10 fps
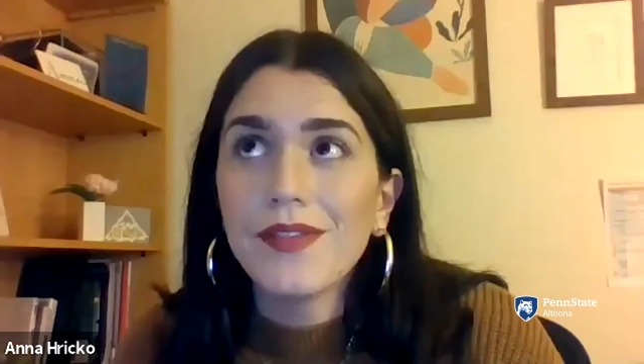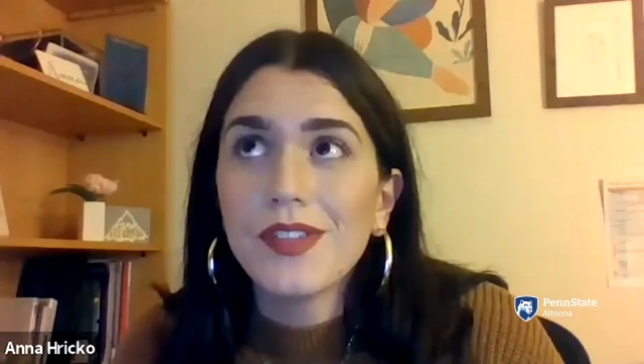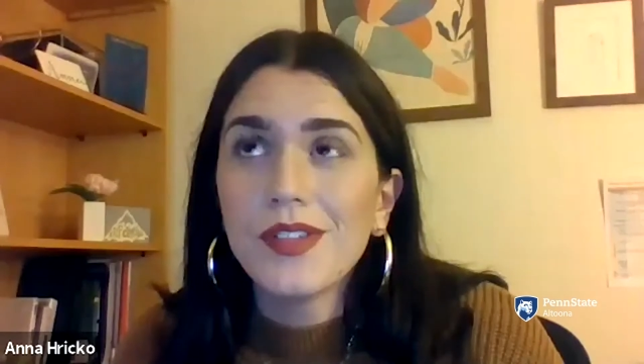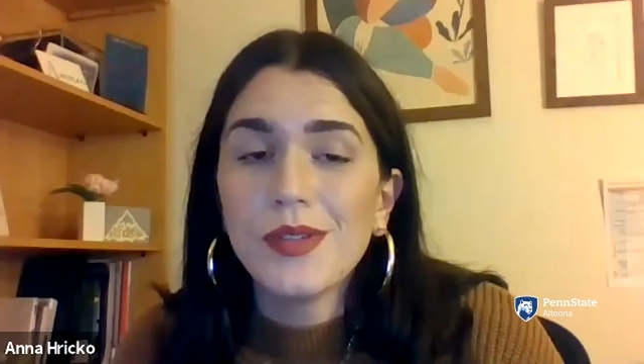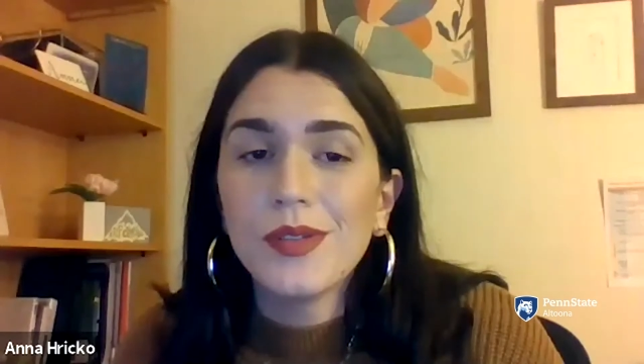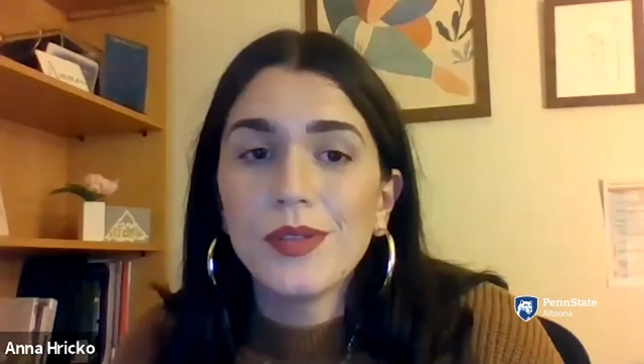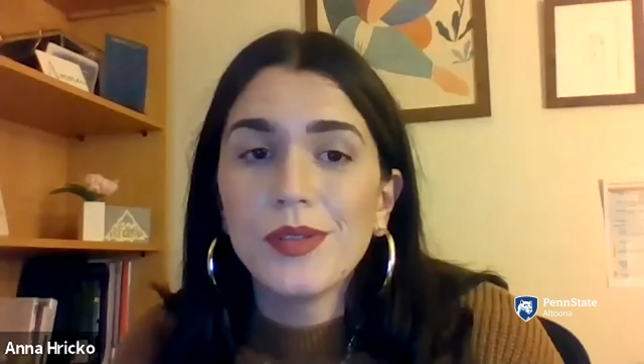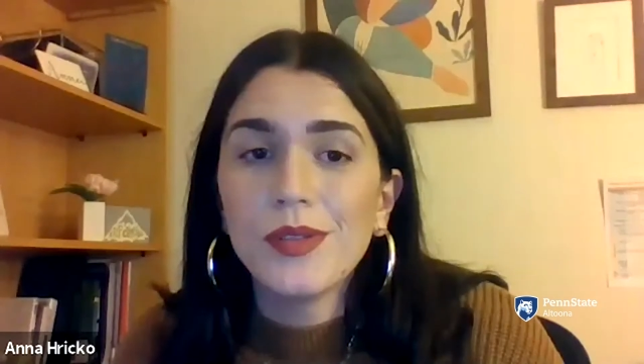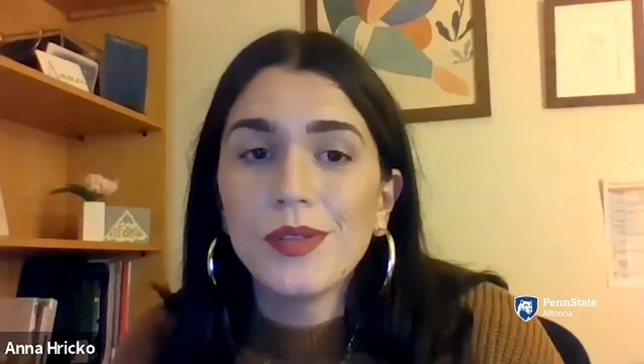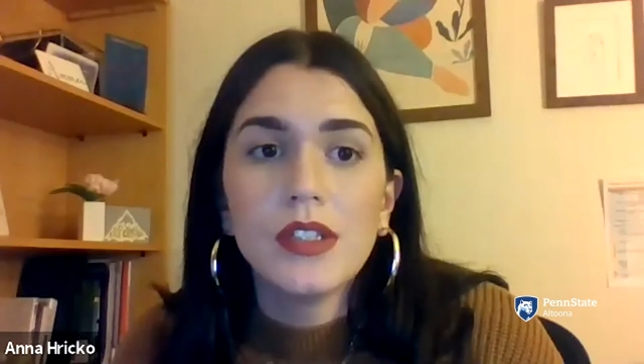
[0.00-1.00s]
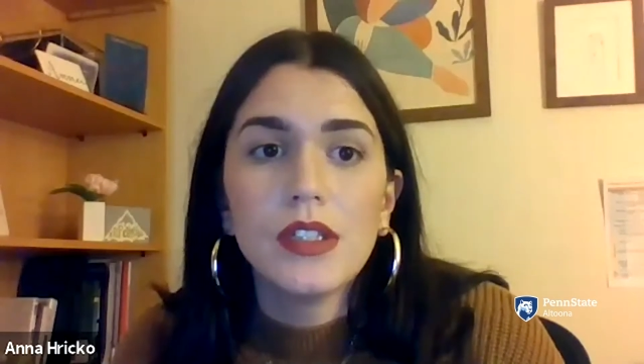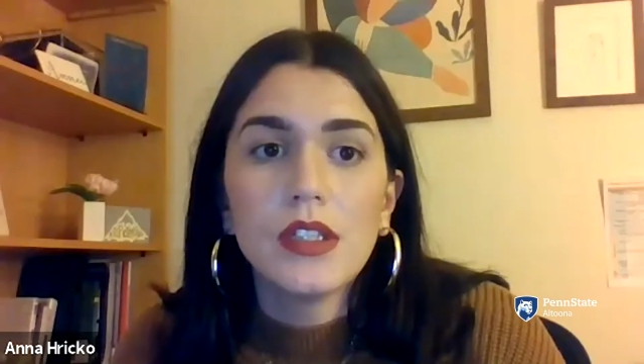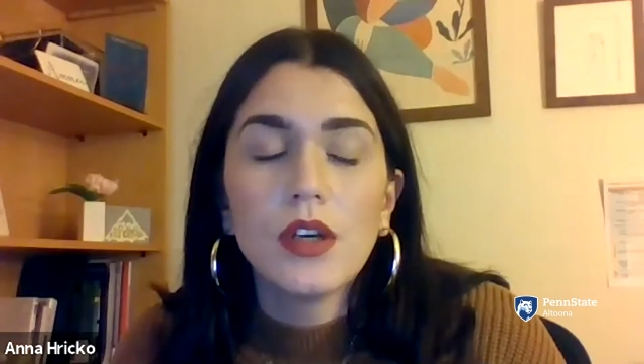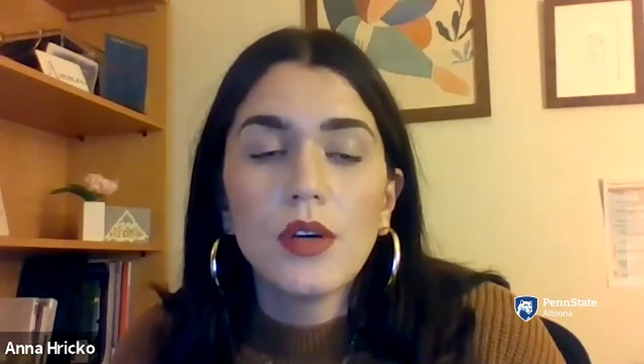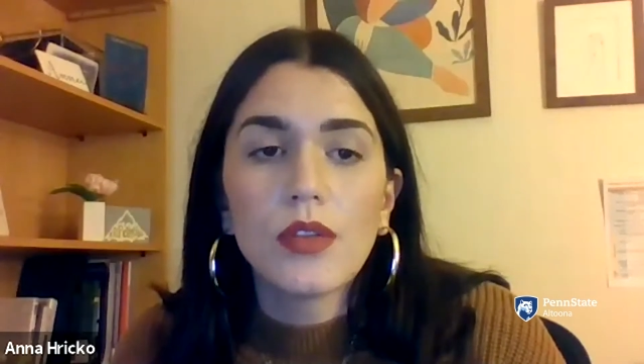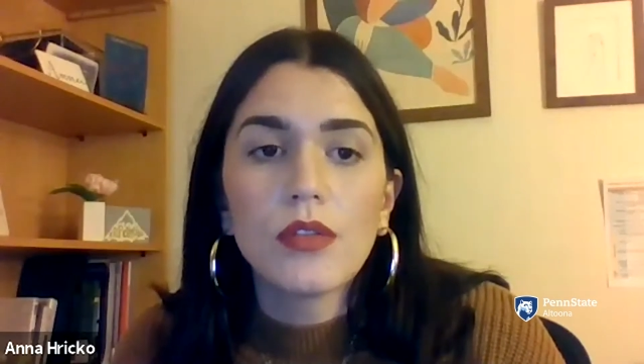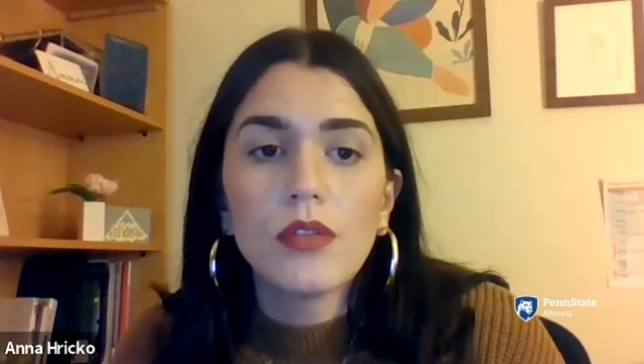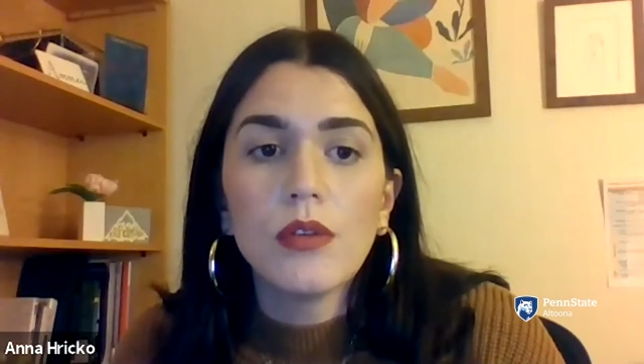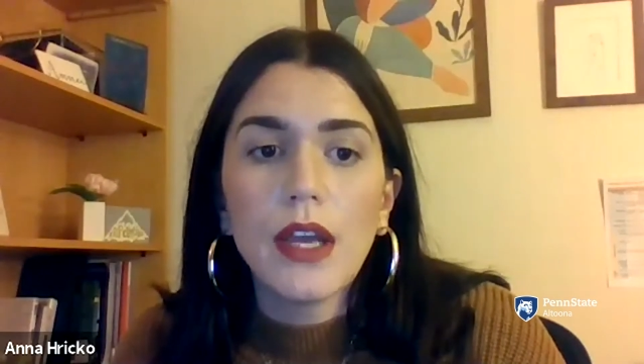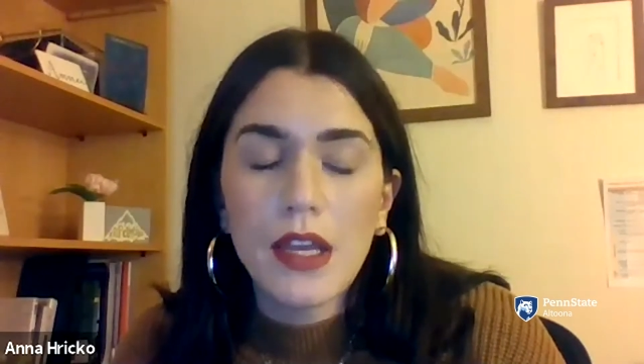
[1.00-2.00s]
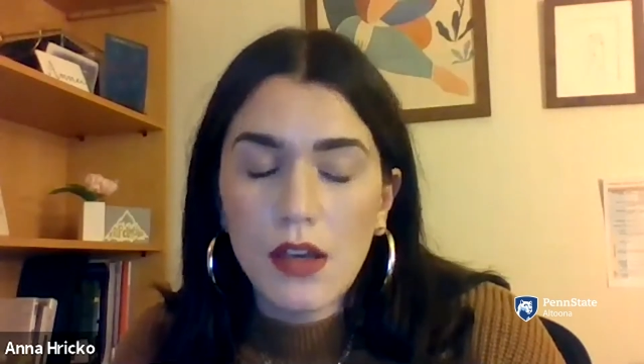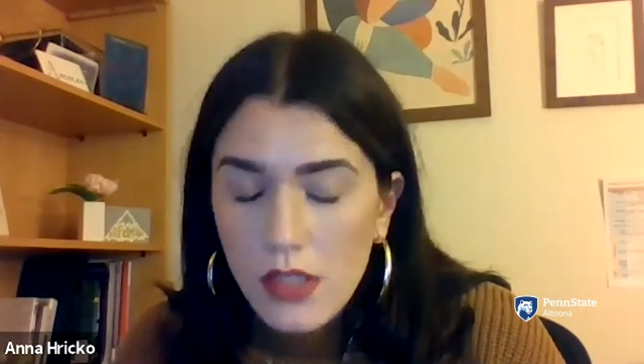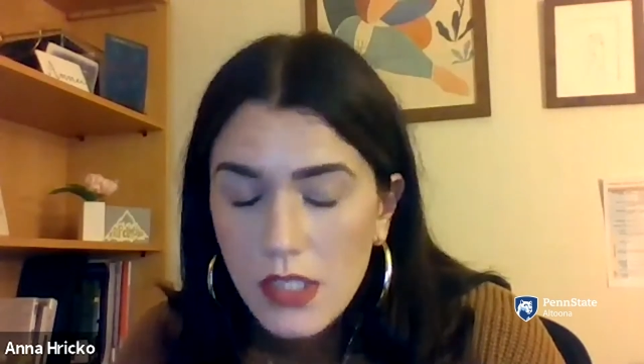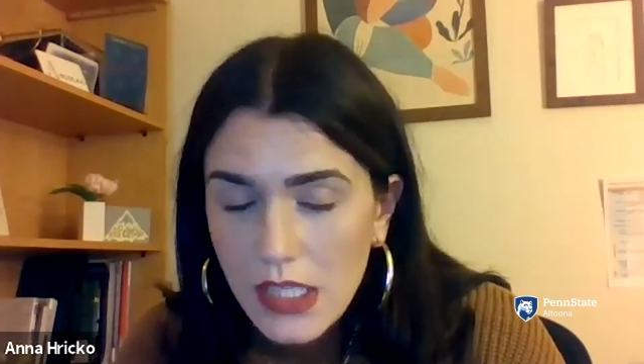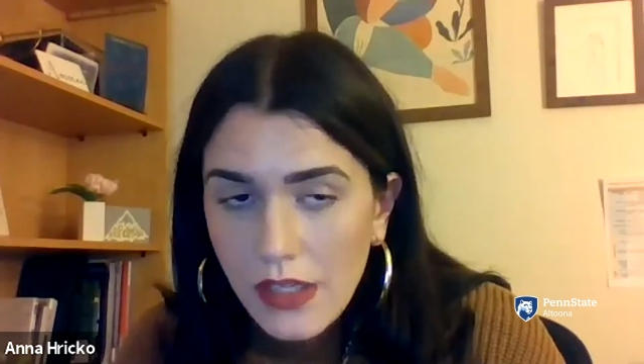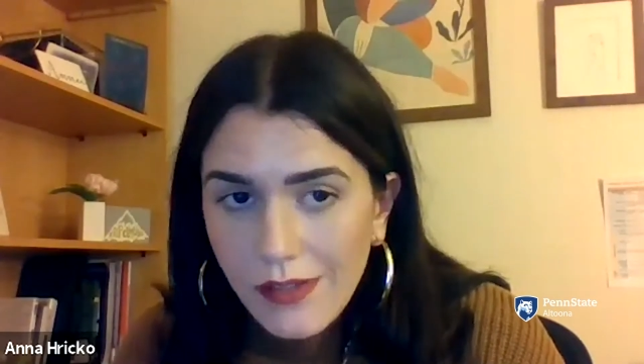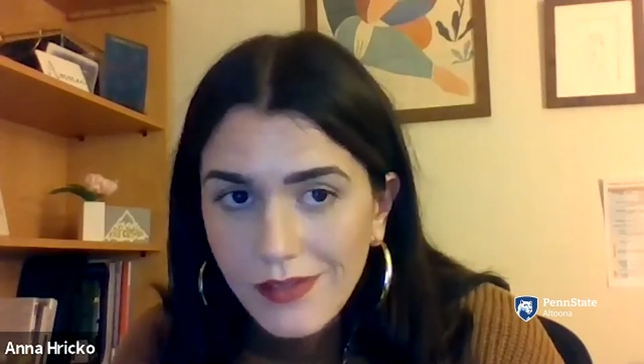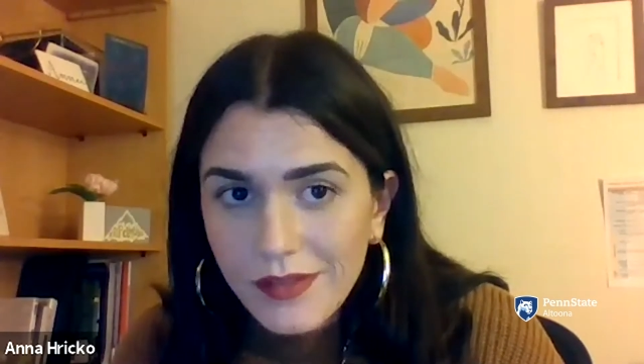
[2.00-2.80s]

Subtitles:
have to go through ARD